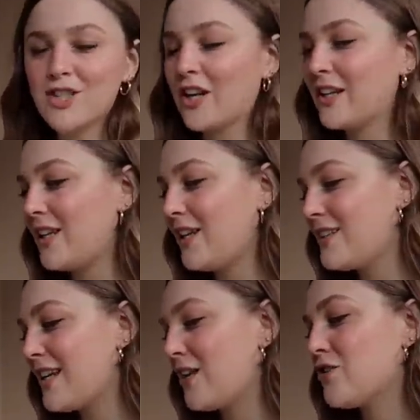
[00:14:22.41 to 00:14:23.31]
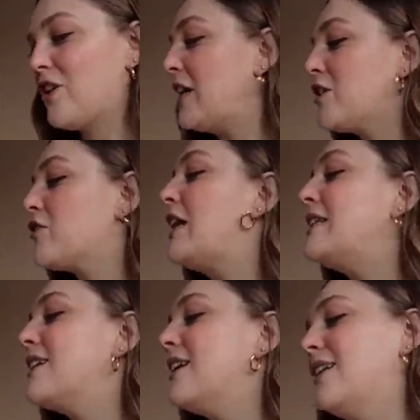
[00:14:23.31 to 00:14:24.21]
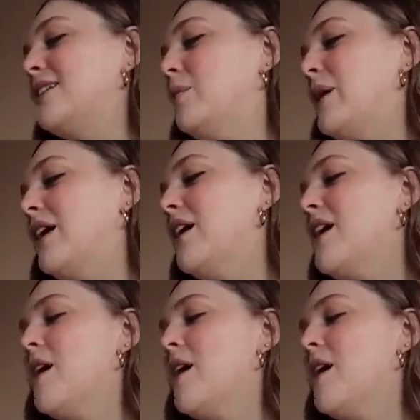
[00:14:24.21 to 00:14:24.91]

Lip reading: chunky down trainer trend a little bit,